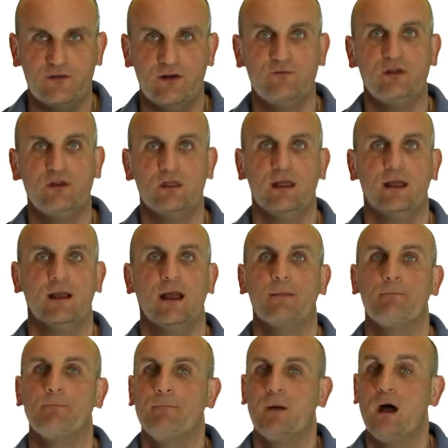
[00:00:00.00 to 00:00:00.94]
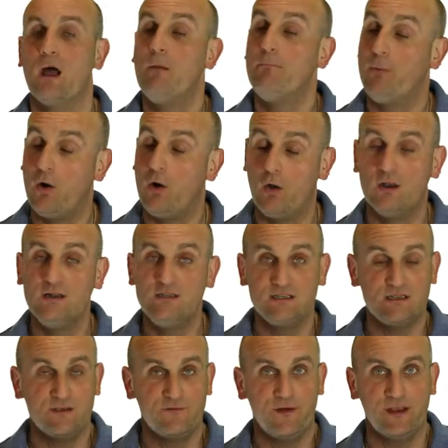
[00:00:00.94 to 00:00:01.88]
for everything. And my
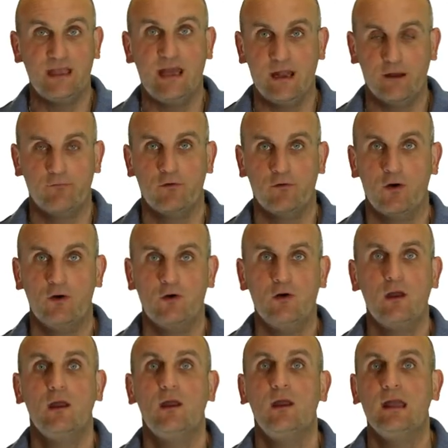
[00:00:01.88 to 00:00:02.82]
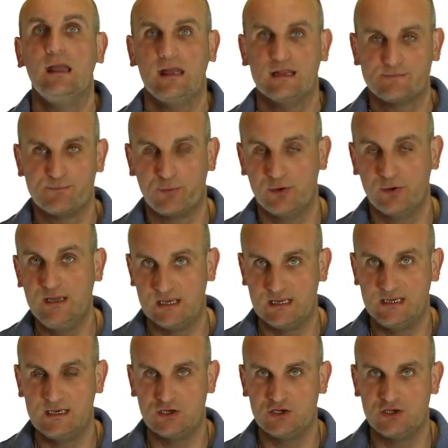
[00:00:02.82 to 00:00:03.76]
apologies if I get it wrong. It's
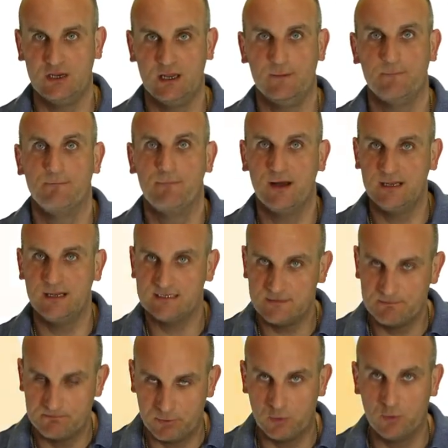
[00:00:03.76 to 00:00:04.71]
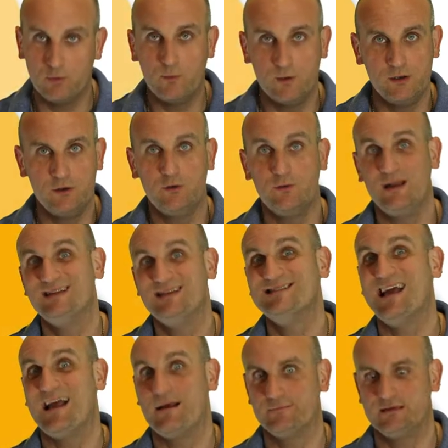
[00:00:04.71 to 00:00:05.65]
preconditioning, but it's important when you do an
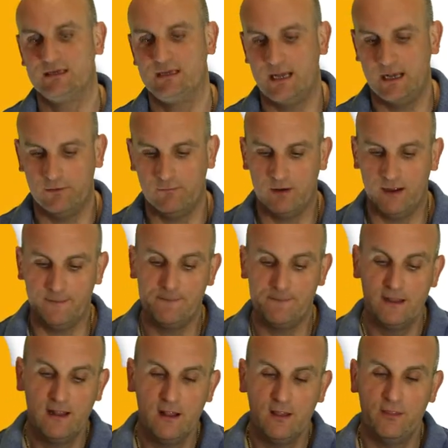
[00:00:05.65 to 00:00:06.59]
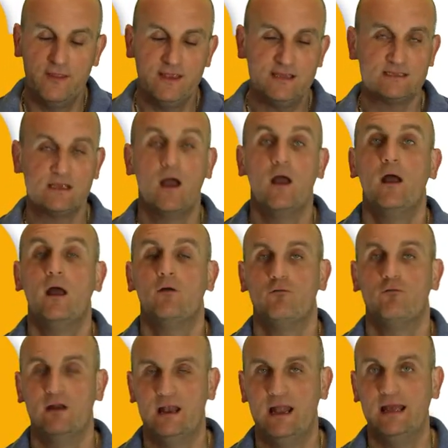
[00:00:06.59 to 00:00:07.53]
exam to get it right. This
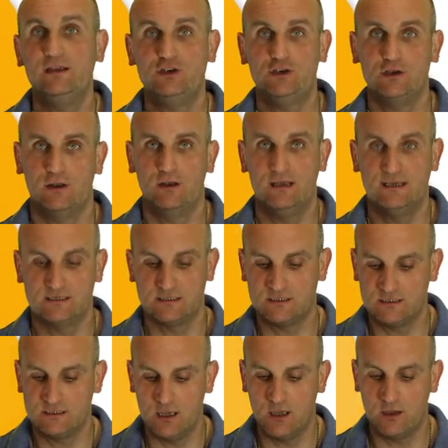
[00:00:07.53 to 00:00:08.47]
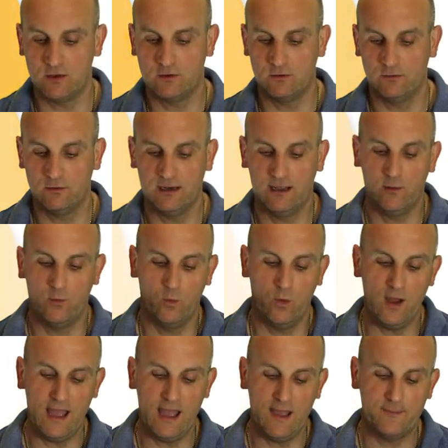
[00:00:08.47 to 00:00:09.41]
relation is a circle. Now,
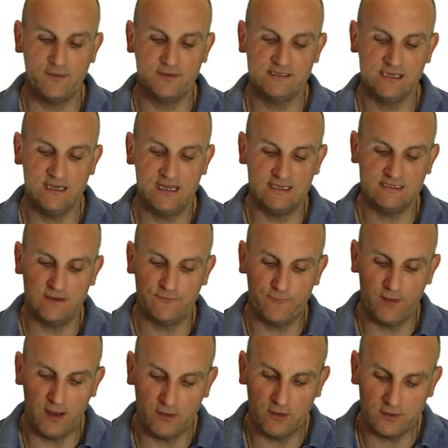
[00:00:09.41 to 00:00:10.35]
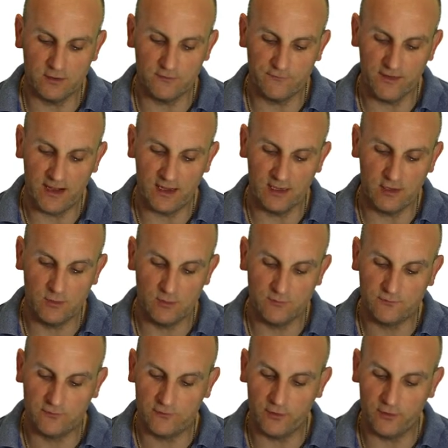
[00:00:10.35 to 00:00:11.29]
what happens is if I look at the value
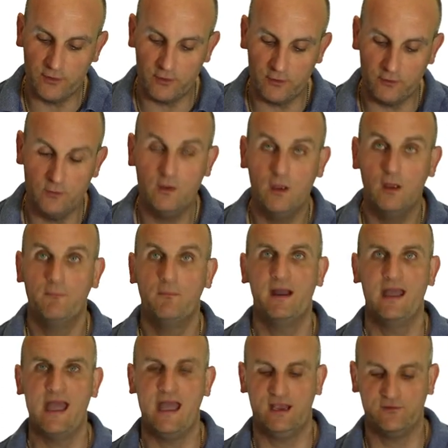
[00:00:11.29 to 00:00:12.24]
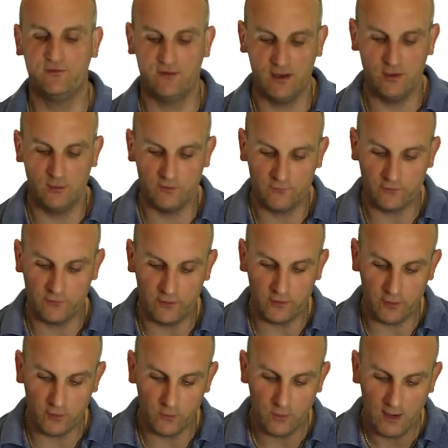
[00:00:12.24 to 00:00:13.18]
of 2, my x value of
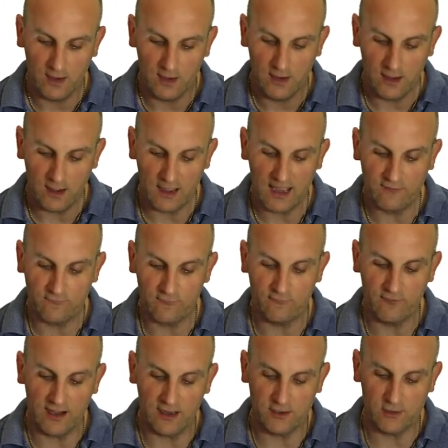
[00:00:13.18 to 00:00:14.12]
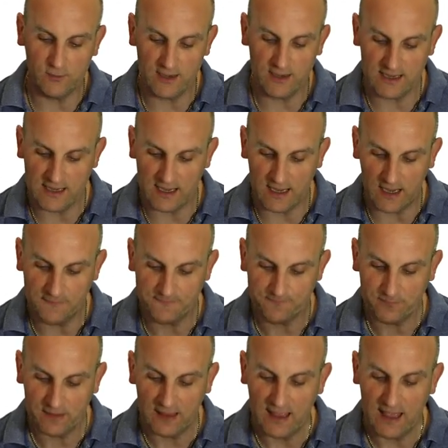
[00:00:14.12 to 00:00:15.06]
2, I have a value here
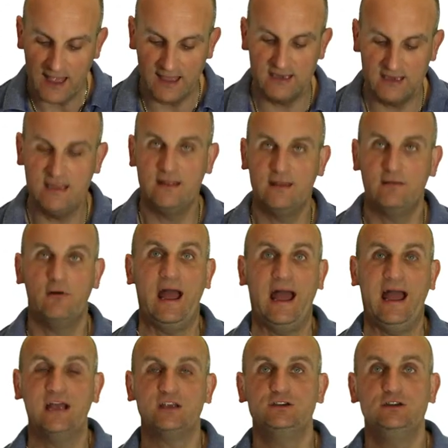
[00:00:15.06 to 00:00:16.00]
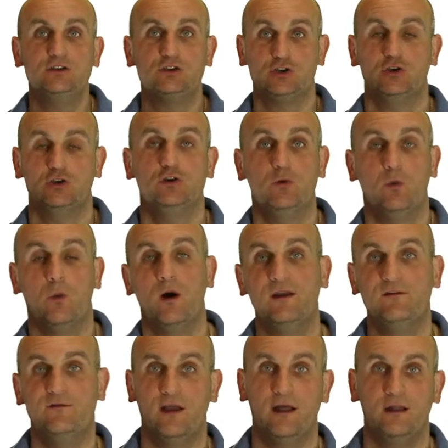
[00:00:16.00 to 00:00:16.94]
and here. There are actually two
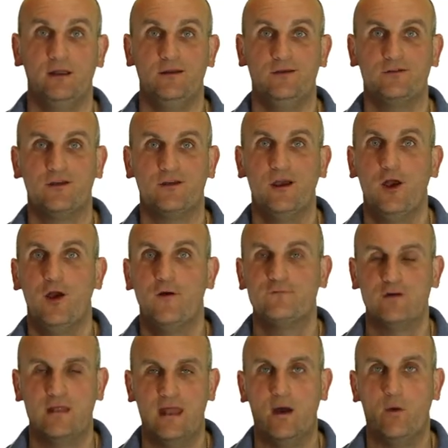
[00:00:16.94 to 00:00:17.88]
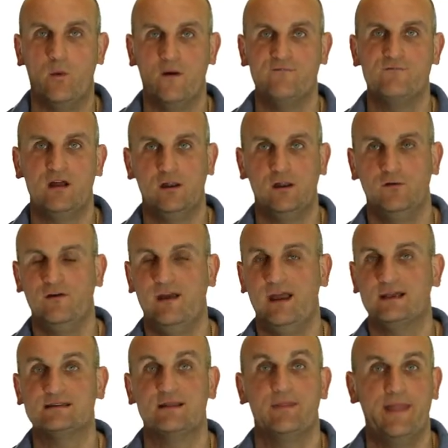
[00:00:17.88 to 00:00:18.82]
y values for that one value of
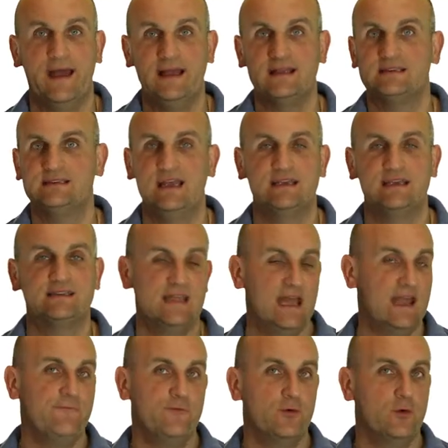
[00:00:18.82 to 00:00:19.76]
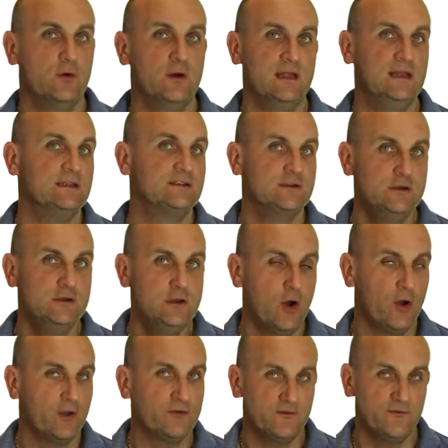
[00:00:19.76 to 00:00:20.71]
x. And that says, therefore, it is
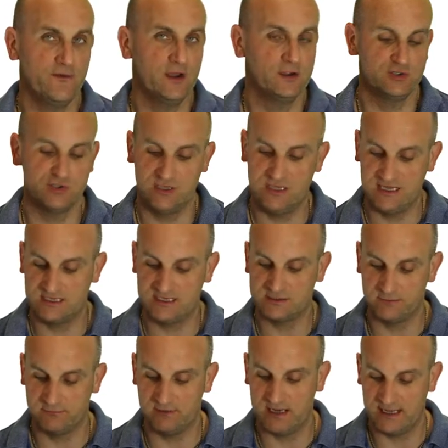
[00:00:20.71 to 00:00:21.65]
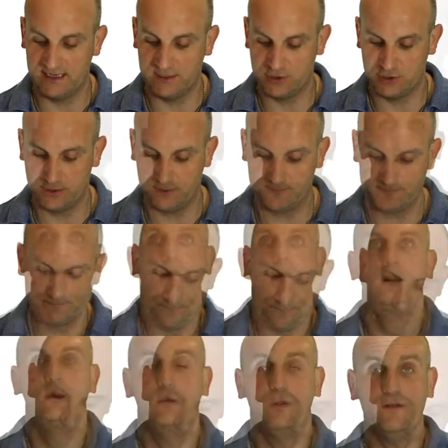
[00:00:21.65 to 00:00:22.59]
not a function. It's a relation.
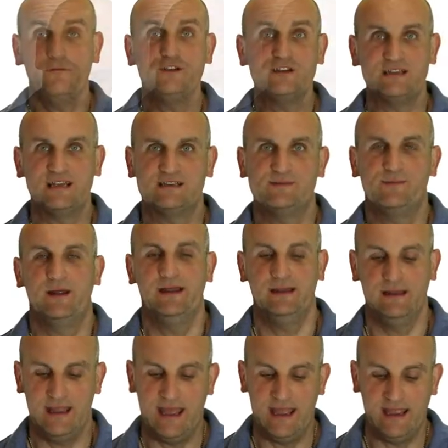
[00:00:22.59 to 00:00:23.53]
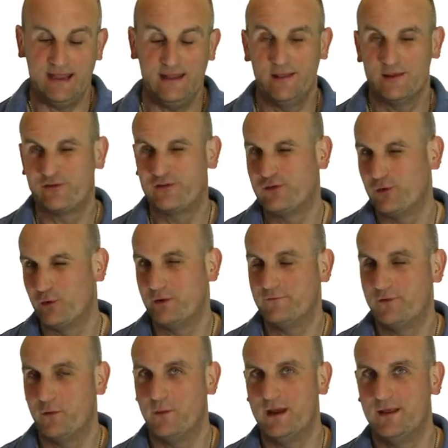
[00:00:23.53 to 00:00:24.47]
Now, what I've just explained there in the sort
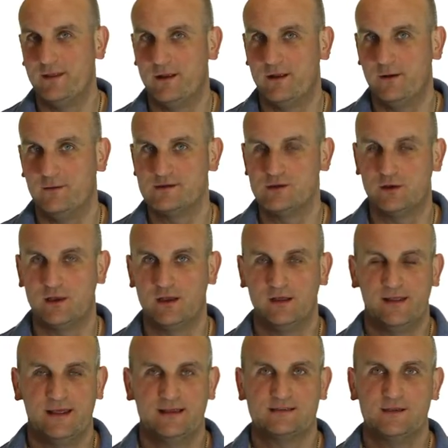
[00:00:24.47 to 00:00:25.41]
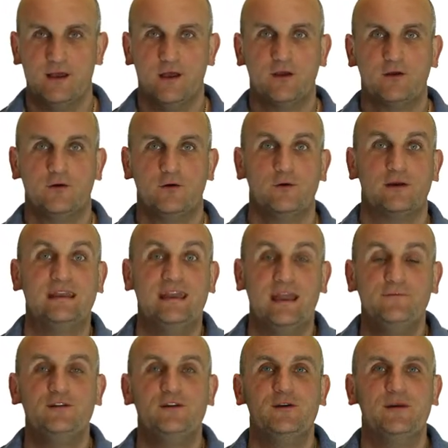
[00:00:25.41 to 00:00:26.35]
of the way that I was looking at that circle
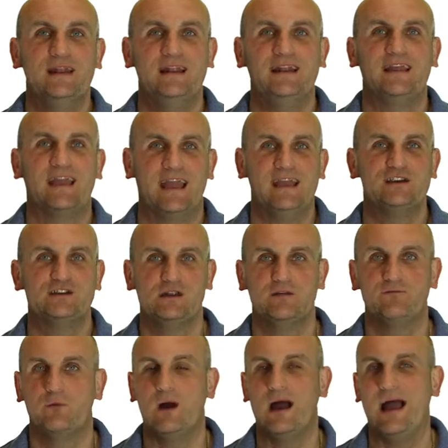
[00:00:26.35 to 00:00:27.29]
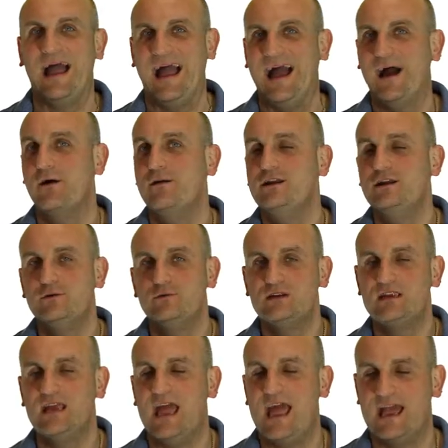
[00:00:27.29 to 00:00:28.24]
gives you an indication of, well, how do you
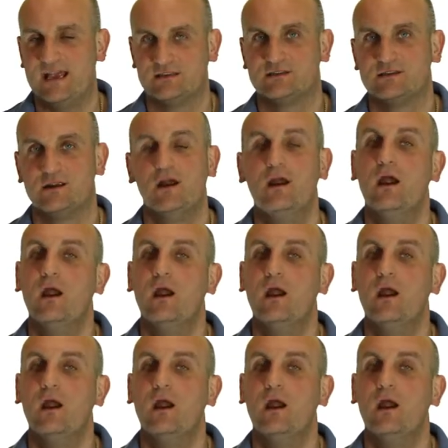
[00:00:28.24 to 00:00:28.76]
test